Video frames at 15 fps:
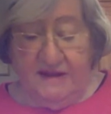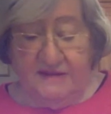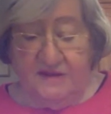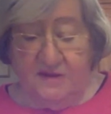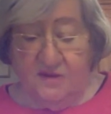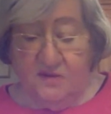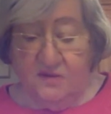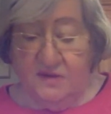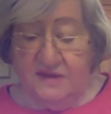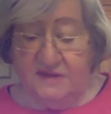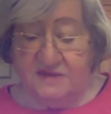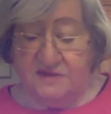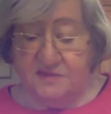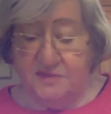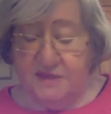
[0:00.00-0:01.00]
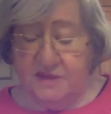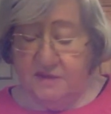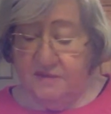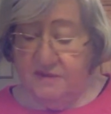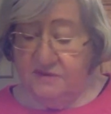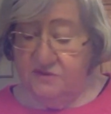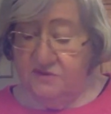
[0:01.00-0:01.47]
Now, let's speak
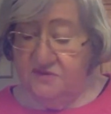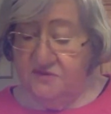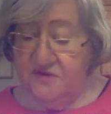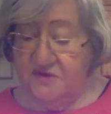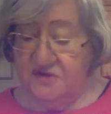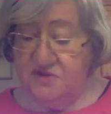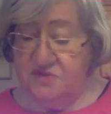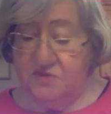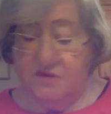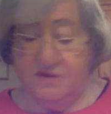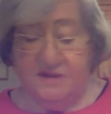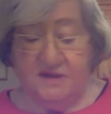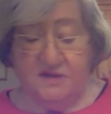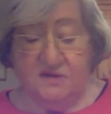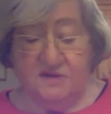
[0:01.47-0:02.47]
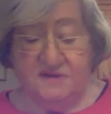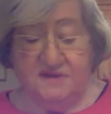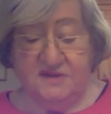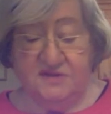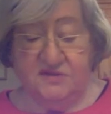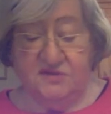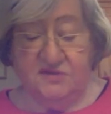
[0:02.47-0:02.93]
about the French political
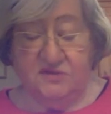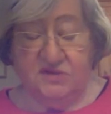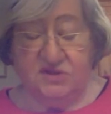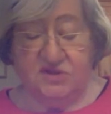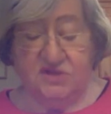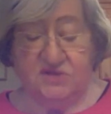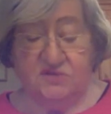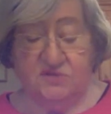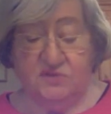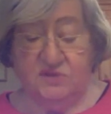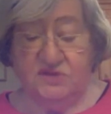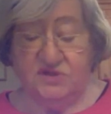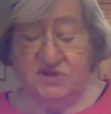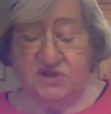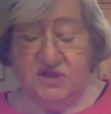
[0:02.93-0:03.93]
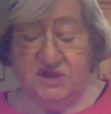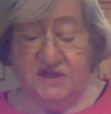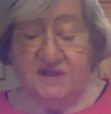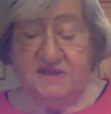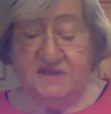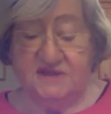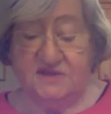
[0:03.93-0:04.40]
situation, which
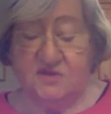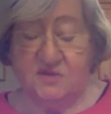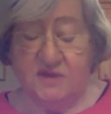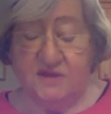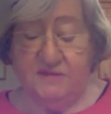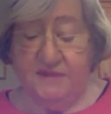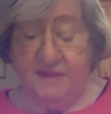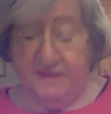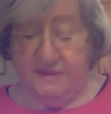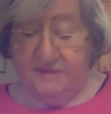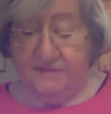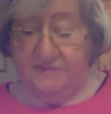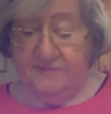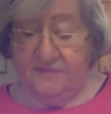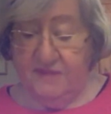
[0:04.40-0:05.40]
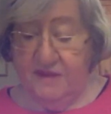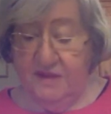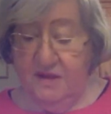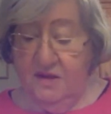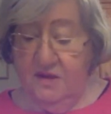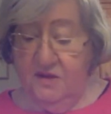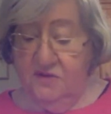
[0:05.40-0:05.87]
is quite bad.
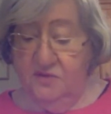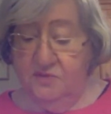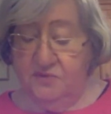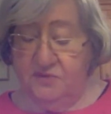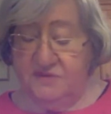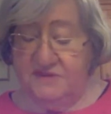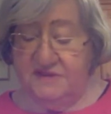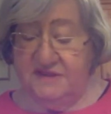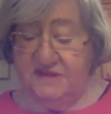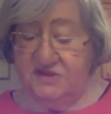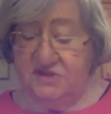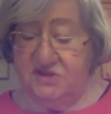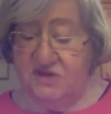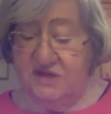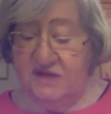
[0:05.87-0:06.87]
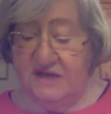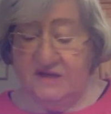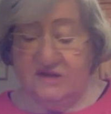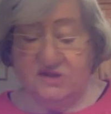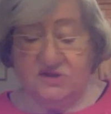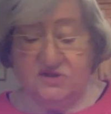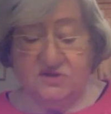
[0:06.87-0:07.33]
The presidential
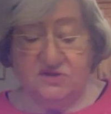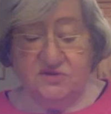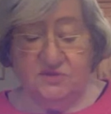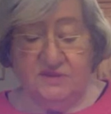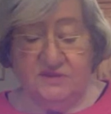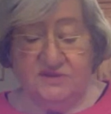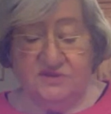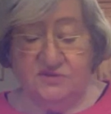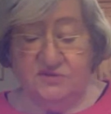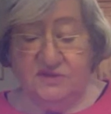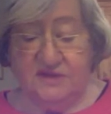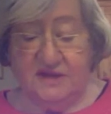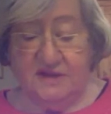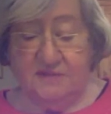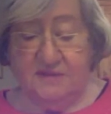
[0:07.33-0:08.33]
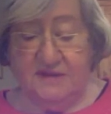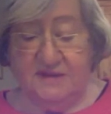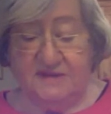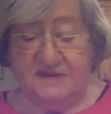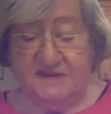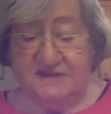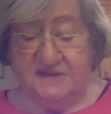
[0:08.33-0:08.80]
elections will soon take
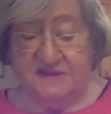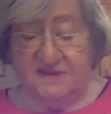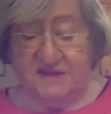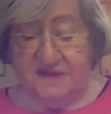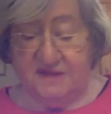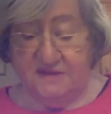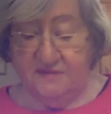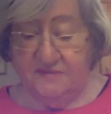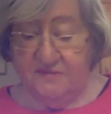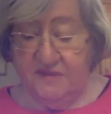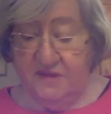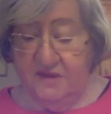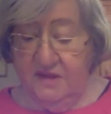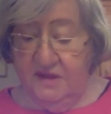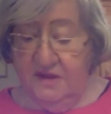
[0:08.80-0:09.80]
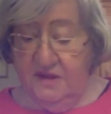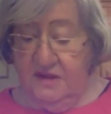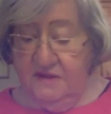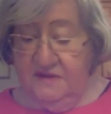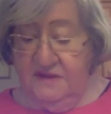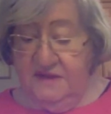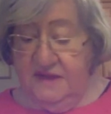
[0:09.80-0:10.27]
place this year.
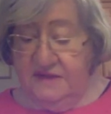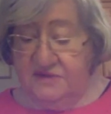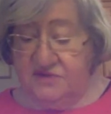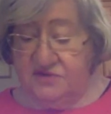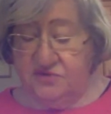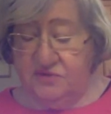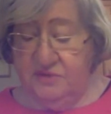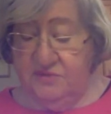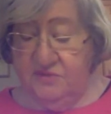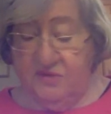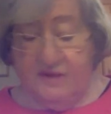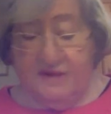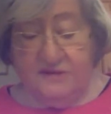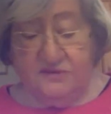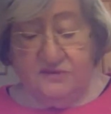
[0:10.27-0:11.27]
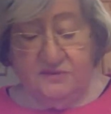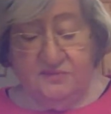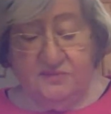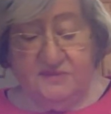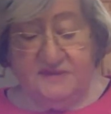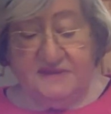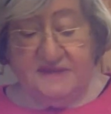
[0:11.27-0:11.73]
The extreme right,
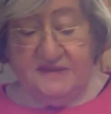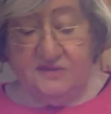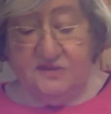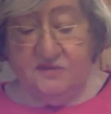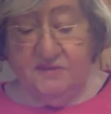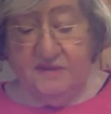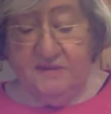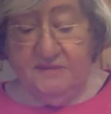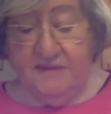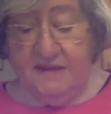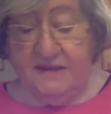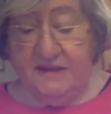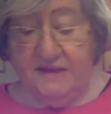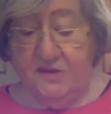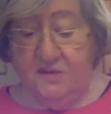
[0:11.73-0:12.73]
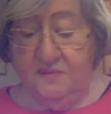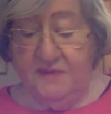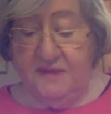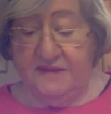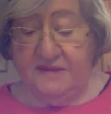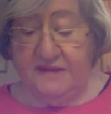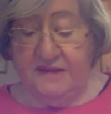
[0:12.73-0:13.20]
represented by Marine Le
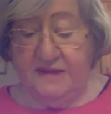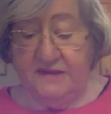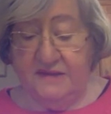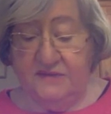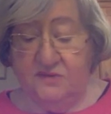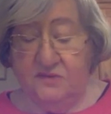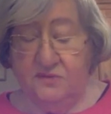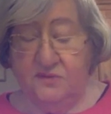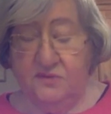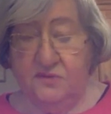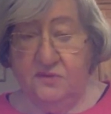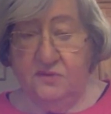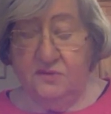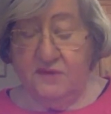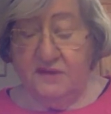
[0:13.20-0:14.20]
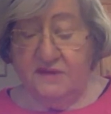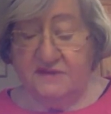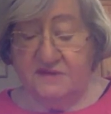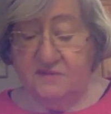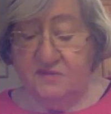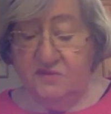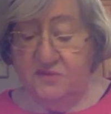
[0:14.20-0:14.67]
Pen and the
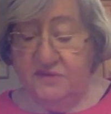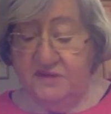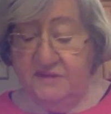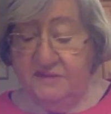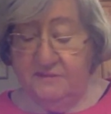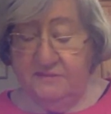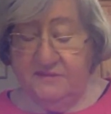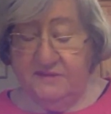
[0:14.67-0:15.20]
Rassemblement